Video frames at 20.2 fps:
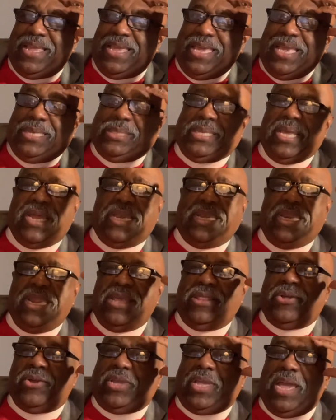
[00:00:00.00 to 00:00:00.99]
He said,
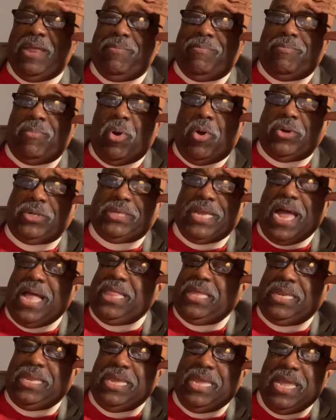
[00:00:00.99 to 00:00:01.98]
neither can
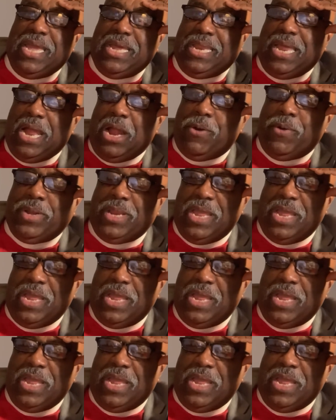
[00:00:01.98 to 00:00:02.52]
mortality inherit